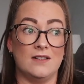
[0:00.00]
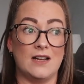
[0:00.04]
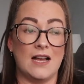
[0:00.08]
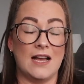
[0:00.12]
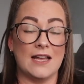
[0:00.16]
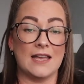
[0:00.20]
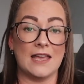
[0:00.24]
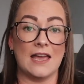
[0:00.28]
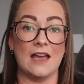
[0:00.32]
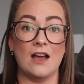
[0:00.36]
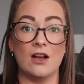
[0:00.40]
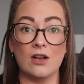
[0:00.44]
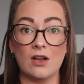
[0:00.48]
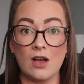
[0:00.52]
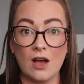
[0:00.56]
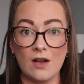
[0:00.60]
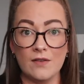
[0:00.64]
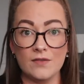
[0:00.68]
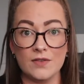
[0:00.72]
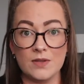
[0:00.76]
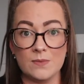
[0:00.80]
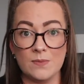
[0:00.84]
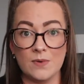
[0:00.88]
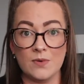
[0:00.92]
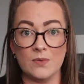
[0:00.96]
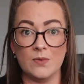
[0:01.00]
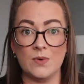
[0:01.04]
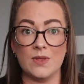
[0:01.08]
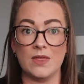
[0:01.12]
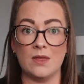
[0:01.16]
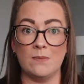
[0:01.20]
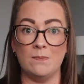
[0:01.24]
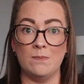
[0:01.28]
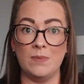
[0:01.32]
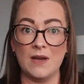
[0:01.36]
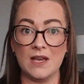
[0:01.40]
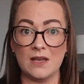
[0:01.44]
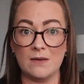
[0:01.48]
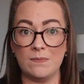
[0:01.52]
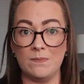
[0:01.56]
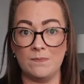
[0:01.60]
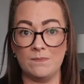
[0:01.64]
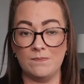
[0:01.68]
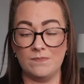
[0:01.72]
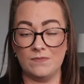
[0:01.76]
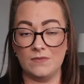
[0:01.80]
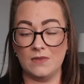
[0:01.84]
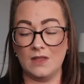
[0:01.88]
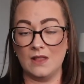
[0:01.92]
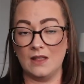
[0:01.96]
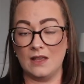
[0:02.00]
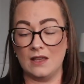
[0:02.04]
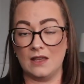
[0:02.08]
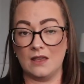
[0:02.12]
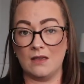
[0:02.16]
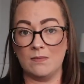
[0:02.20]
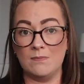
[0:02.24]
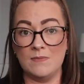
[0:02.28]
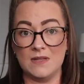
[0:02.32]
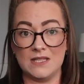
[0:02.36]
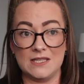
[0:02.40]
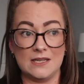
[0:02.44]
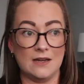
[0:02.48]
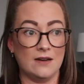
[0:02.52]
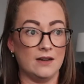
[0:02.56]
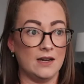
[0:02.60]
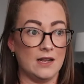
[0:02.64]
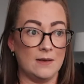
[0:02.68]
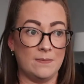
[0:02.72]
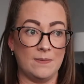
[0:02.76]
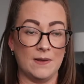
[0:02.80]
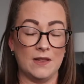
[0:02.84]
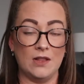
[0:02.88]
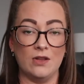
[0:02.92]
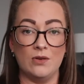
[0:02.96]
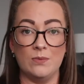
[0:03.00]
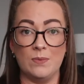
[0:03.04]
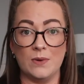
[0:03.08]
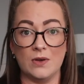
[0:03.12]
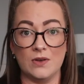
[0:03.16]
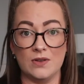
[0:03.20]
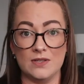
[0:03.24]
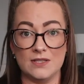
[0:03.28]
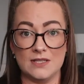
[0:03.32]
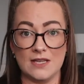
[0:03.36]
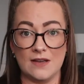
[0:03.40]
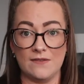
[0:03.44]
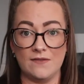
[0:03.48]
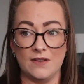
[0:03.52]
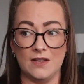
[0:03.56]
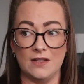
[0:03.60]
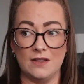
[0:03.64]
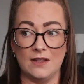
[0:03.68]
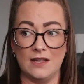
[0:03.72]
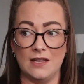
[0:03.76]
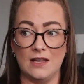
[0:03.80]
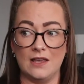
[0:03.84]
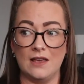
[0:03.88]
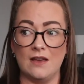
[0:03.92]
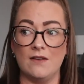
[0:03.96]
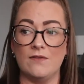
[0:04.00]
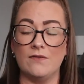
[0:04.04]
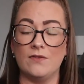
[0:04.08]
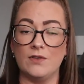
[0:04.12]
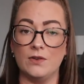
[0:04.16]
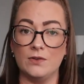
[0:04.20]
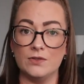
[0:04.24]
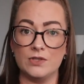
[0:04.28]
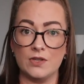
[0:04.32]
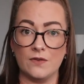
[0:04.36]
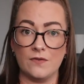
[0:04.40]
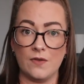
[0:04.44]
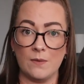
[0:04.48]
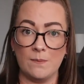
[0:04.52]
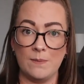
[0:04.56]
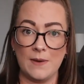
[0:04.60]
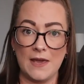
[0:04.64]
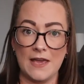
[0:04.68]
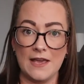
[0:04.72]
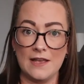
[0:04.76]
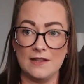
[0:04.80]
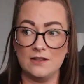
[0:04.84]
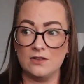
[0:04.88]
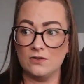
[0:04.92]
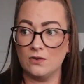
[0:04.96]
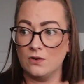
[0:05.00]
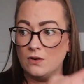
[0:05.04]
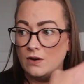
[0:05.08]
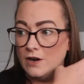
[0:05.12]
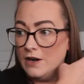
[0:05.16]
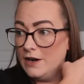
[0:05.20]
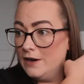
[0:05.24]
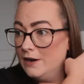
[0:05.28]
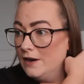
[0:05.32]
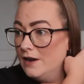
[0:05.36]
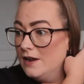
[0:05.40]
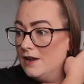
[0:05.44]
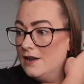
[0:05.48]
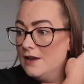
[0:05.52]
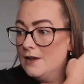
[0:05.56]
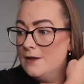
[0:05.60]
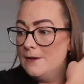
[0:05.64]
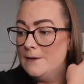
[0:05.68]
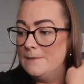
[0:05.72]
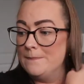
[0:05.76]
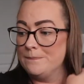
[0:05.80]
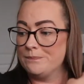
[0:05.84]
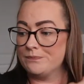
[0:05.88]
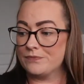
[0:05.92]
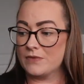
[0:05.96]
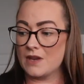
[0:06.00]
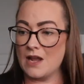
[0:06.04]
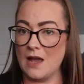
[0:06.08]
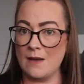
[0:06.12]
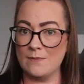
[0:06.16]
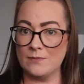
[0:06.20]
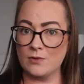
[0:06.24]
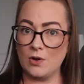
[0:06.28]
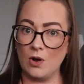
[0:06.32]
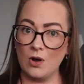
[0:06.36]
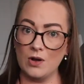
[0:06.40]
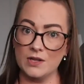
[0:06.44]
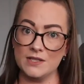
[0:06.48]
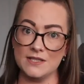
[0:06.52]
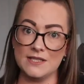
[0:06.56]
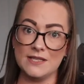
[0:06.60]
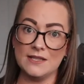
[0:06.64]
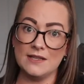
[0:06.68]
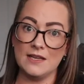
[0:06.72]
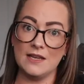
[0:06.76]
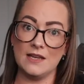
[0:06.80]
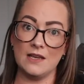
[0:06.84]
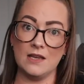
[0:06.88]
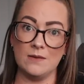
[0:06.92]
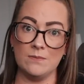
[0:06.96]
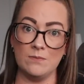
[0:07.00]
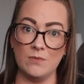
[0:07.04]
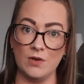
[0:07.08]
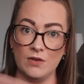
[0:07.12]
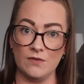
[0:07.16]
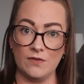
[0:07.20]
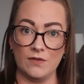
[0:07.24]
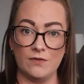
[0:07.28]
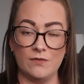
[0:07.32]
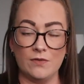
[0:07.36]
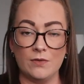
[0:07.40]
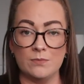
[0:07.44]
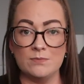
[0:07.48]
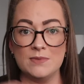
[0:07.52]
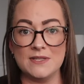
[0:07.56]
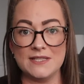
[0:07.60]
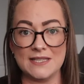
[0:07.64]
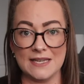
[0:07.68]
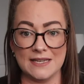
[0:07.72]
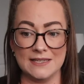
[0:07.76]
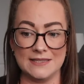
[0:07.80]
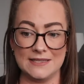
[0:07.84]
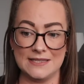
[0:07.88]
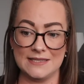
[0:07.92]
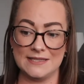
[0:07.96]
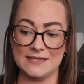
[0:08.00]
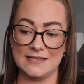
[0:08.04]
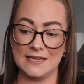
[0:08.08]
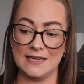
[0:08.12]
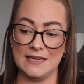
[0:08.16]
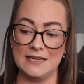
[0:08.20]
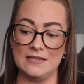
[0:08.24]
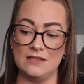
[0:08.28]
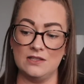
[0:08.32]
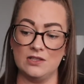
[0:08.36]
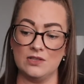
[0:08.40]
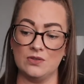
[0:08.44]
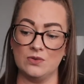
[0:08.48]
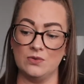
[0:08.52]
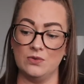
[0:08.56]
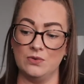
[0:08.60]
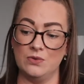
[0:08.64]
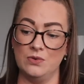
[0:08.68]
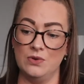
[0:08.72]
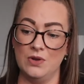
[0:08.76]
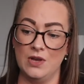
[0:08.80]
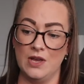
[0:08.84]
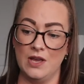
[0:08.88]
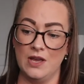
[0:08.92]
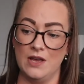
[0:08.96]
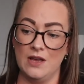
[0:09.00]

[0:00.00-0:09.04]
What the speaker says: I get uncomfortable with a big like maternity pillow because I feel like it falls off the bed, or I'm constantly moving from side to side, so